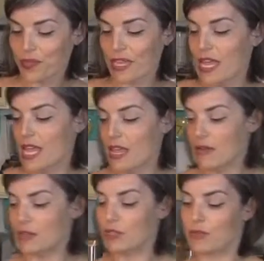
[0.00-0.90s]

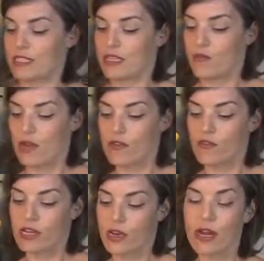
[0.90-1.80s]
which I'm gonna set right
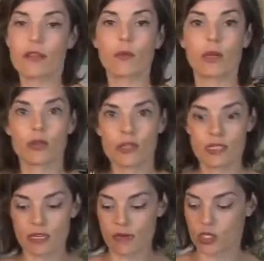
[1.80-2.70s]
over here. And then we're gonna do the
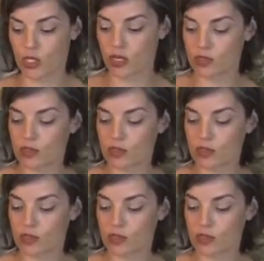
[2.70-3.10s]
cinnamon sugar.